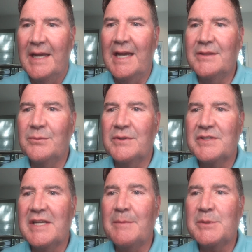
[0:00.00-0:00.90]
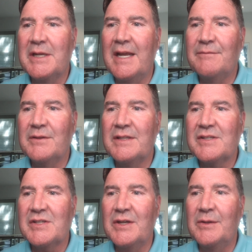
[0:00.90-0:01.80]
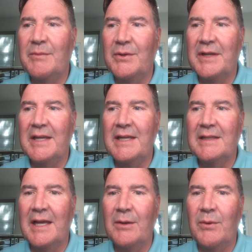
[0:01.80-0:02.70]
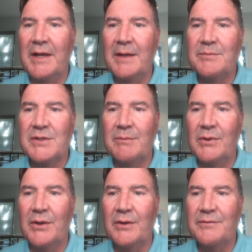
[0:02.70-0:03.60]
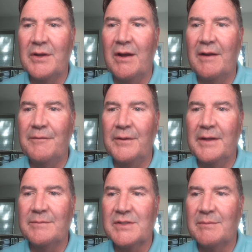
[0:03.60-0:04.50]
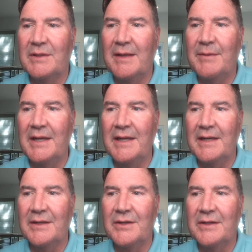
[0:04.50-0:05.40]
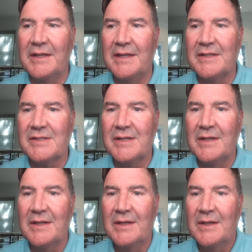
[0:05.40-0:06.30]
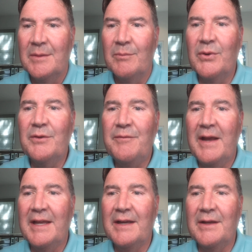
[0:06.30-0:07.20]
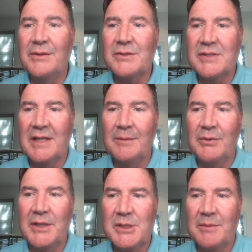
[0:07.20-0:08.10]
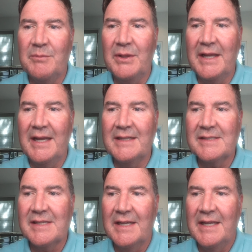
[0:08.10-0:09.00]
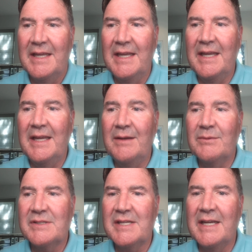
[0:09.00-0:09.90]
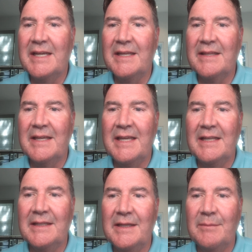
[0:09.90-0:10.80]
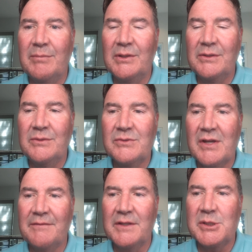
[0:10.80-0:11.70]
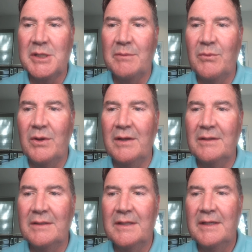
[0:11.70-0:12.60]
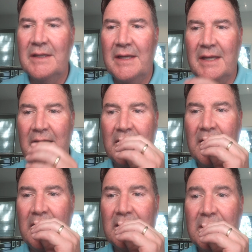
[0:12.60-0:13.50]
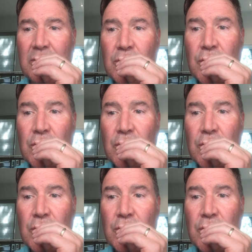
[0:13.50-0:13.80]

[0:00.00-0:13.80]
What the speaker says: At the reception after the ceremony, Eli went up to Murph to offer him some lemonade and cookies. Murph had other celebration plans. He was taking the helium balloons off the gym wall, inhaling